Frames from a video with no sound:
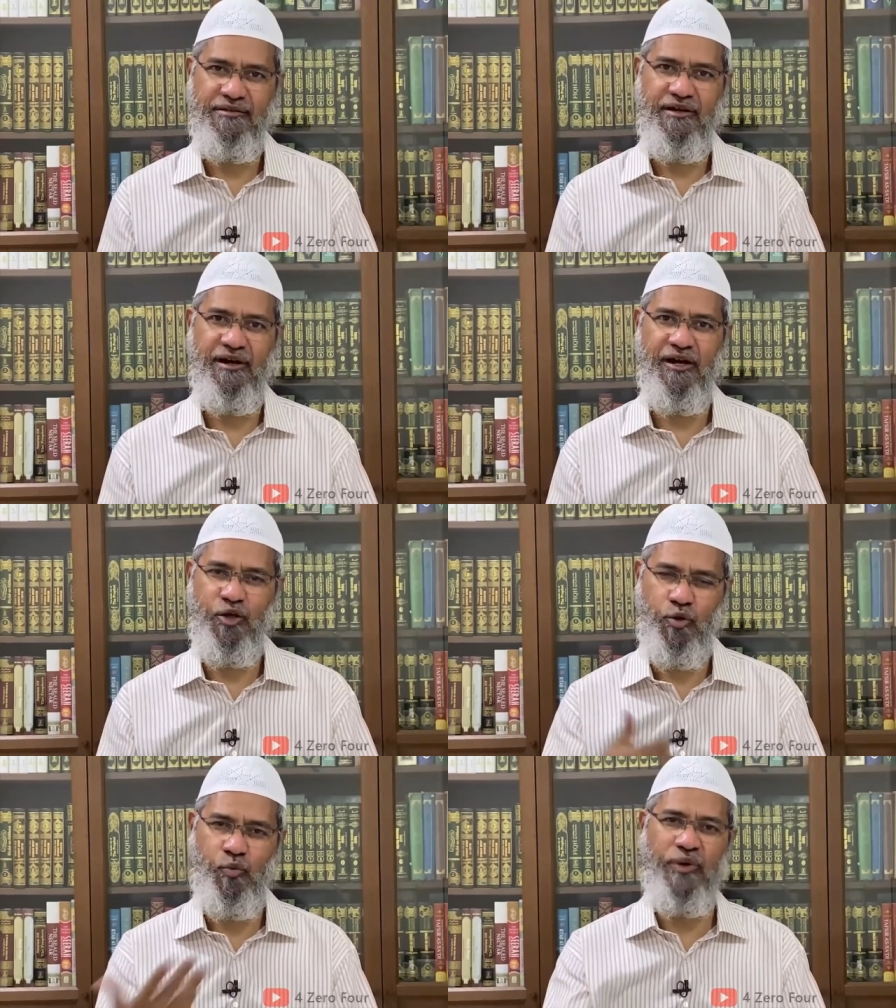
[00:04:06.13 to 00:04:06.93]

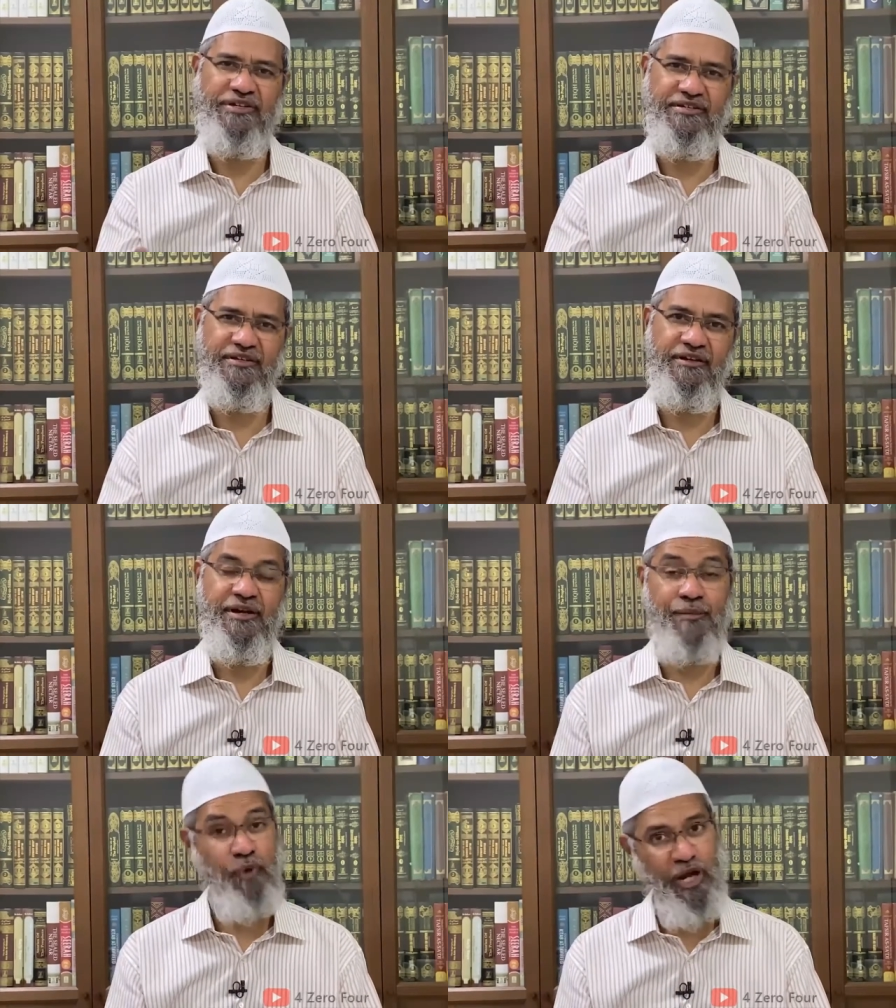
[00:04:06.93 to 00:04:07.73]

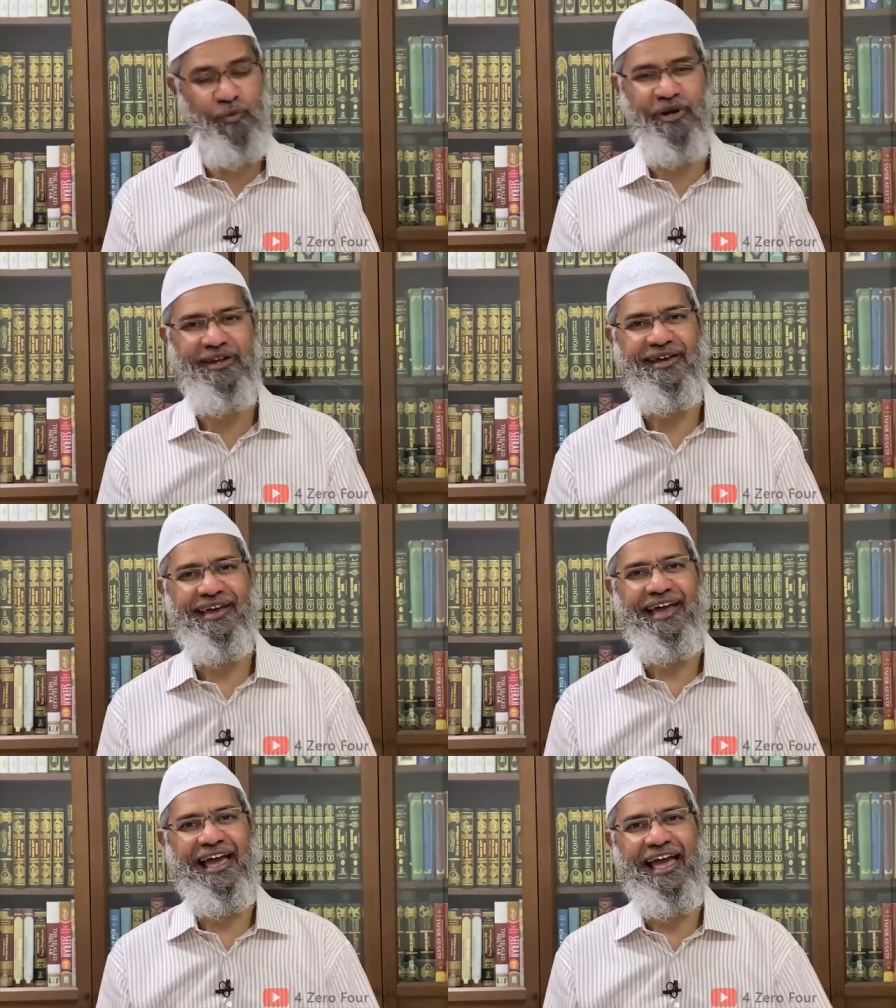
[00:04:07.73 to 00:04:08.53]
Bollywood,
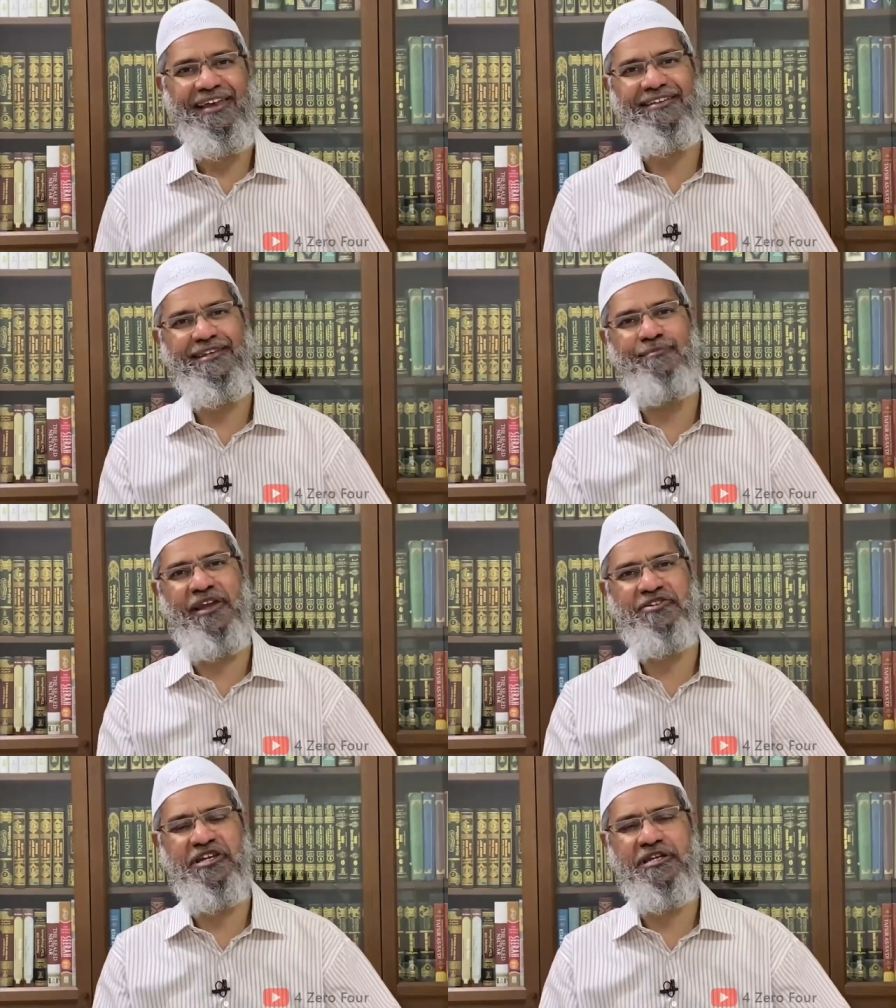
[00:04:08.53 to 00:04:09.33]
and she
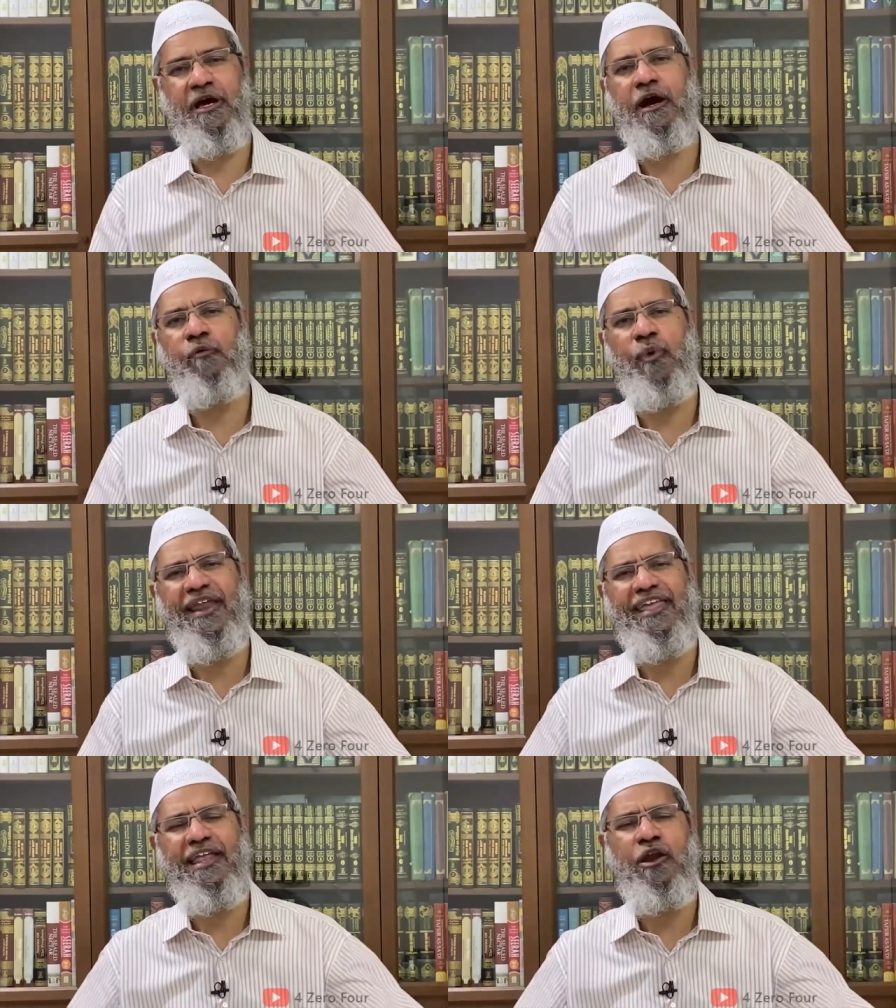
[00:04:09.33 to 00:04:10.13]
mentioned a
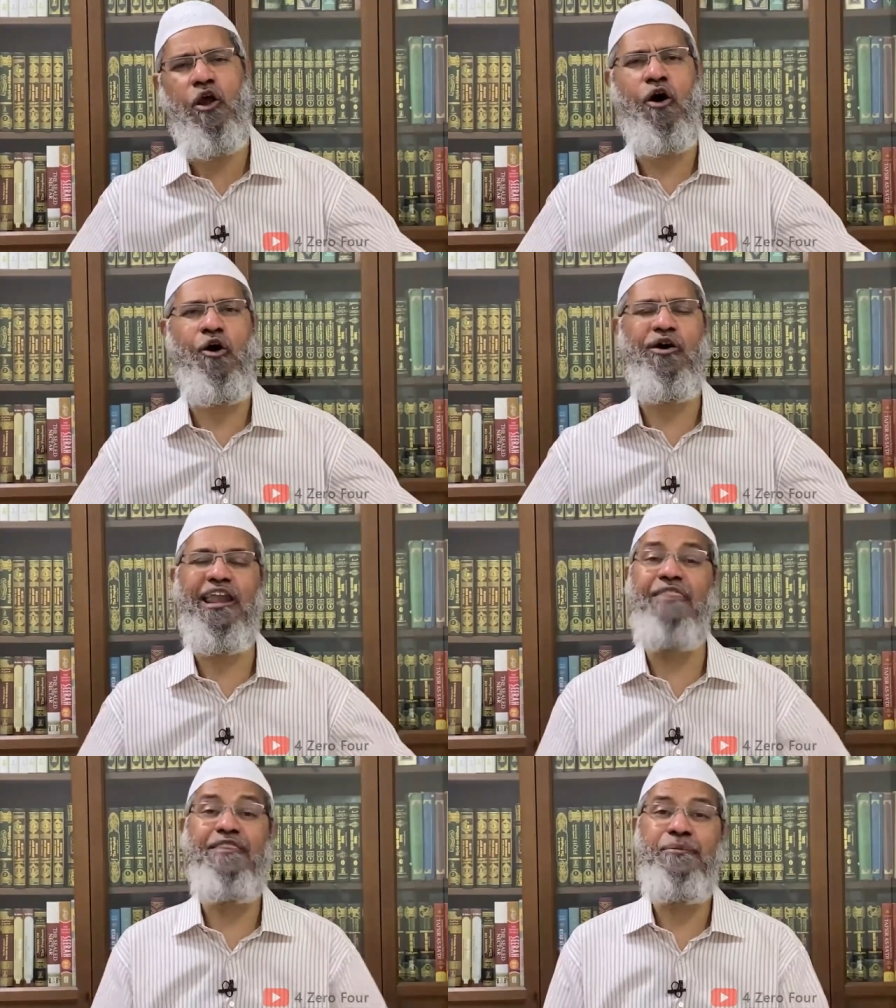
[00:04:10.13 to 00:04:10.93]
very long,
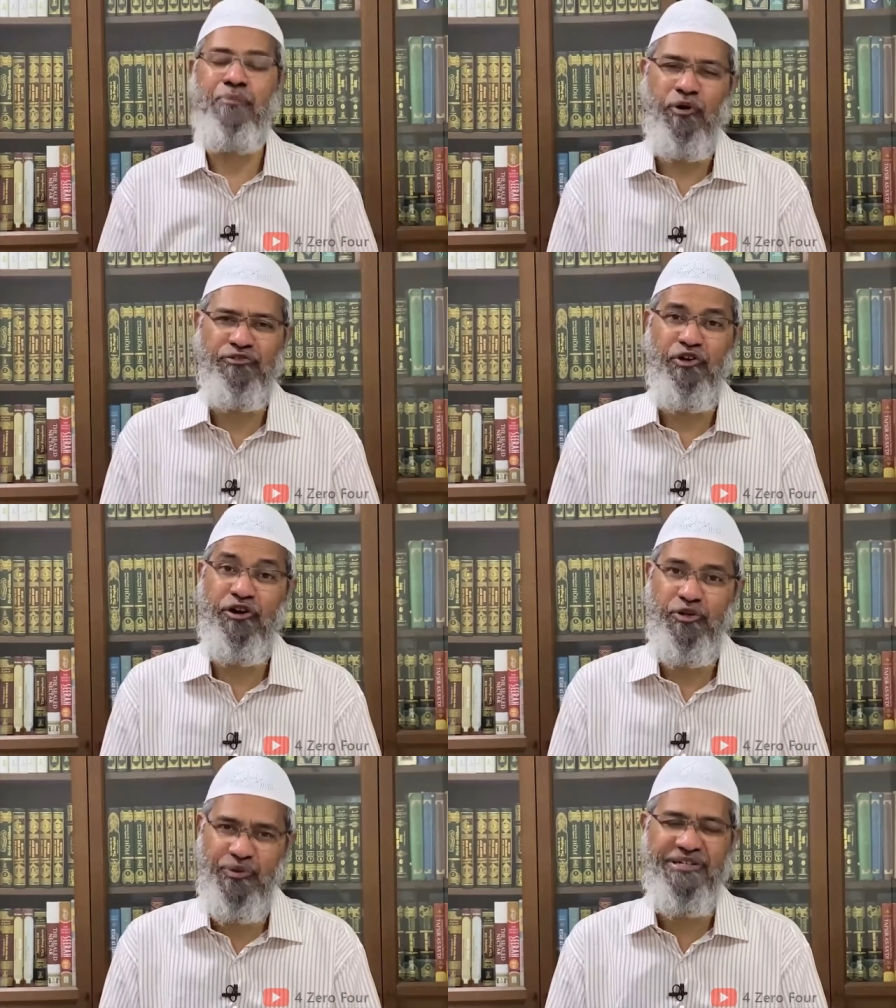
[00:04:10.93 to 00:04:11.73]
lengthy post on
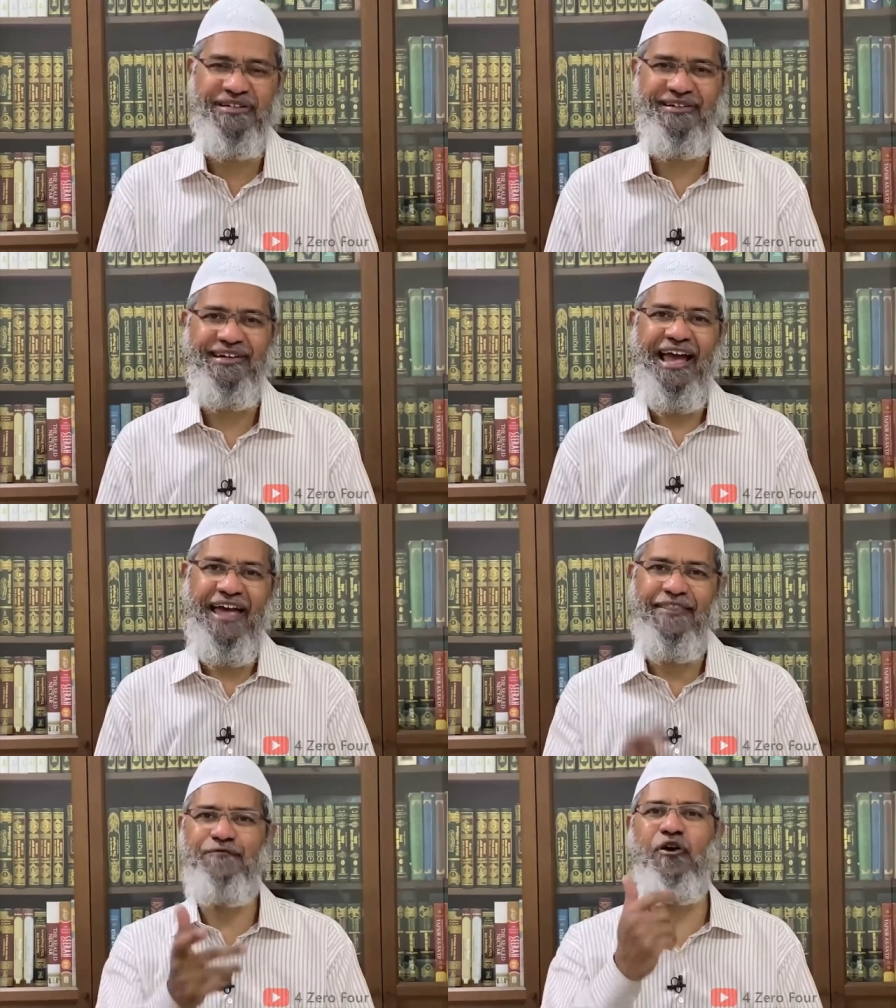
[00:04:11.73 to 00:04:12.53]
her Twitter,
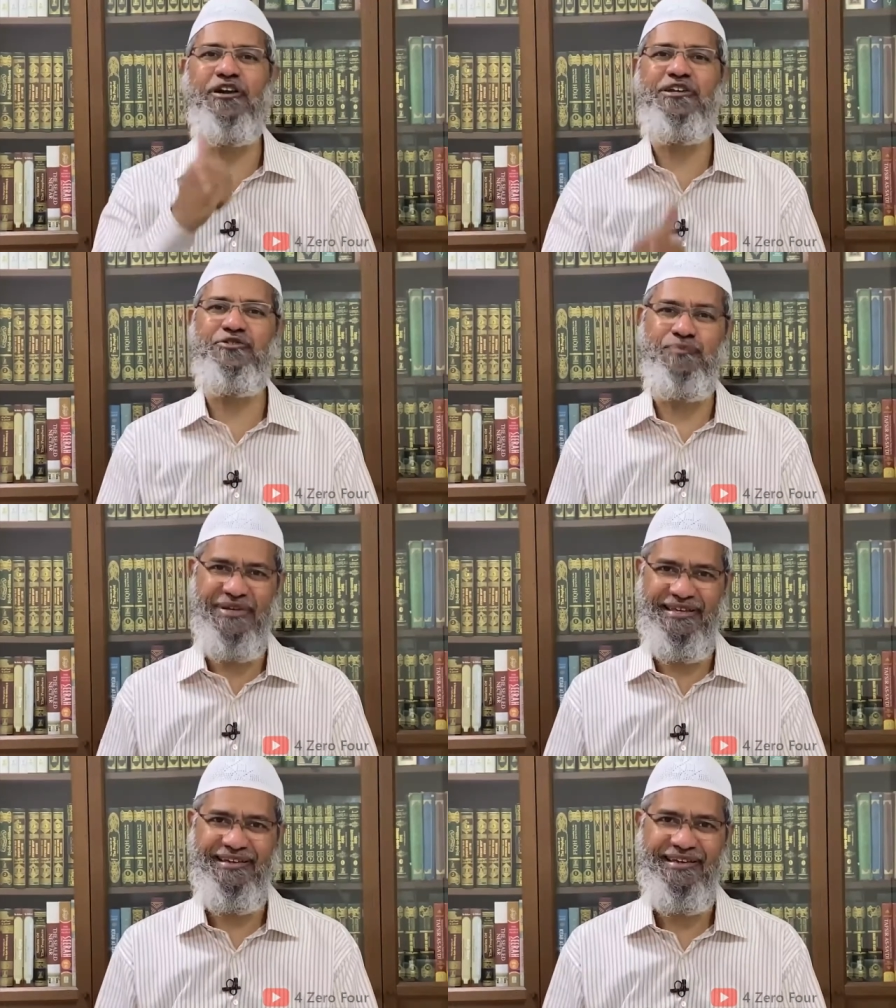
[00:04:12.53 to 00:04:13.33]
and they forwarded it to
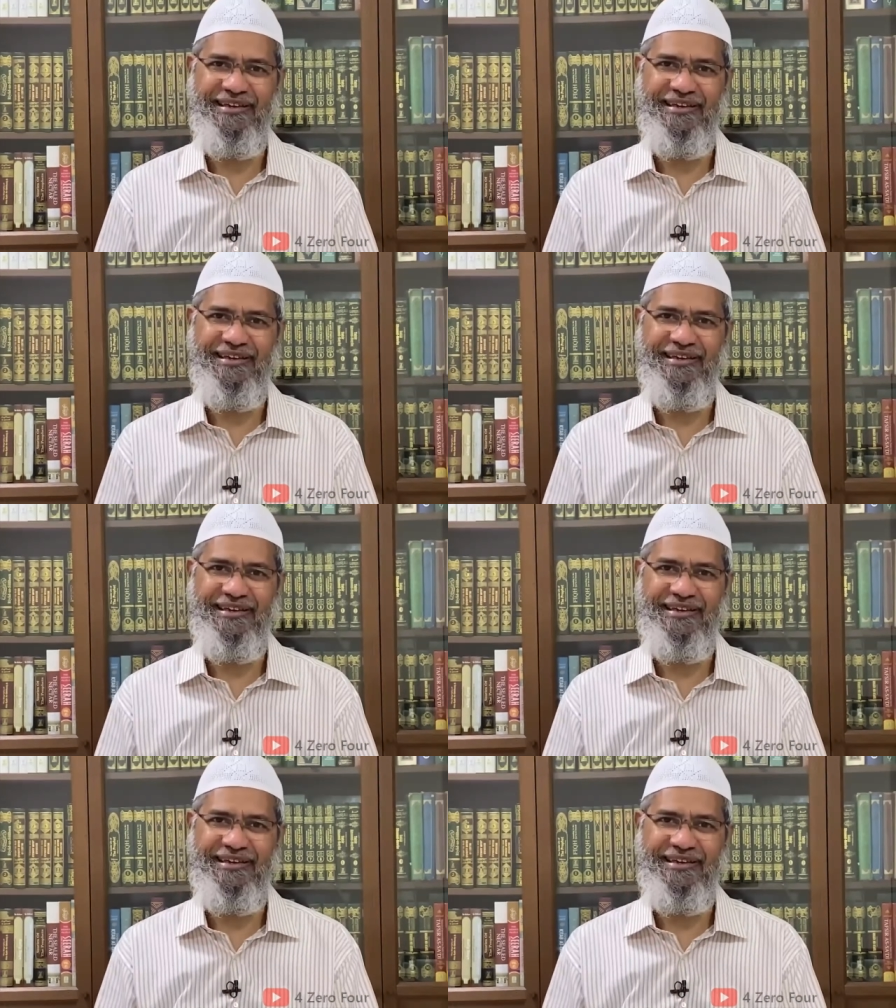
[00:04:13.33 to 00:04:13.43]
me.